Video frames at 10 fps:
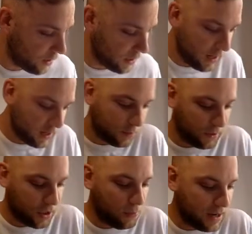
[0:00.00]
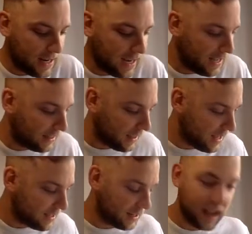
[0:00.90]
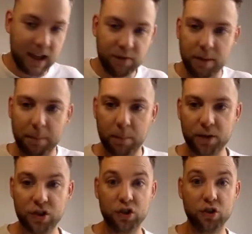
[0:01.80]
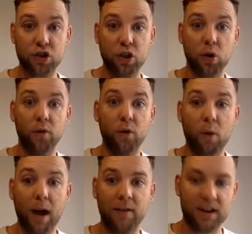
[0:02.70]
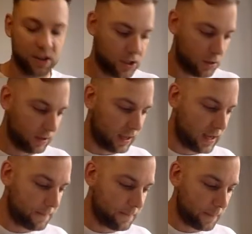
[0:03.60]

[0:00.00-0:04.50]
So we don't need this, okay? Remember, this is just the other way of actually doing it.